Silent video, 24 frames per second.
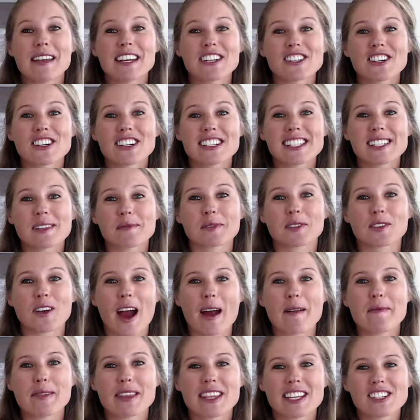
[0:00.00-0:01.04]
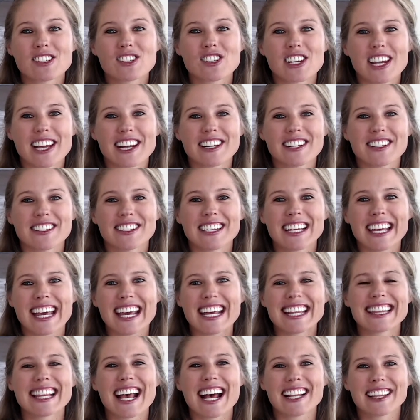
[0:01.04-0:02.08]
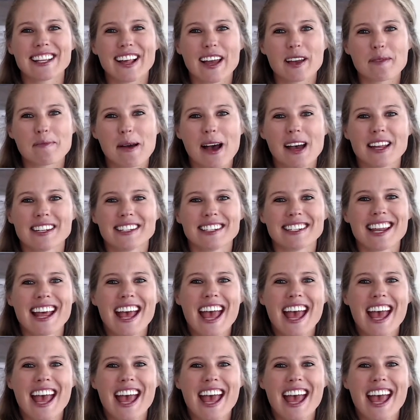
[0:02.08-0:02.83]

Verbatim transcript: sure to subscribe to this channel, hit that like button,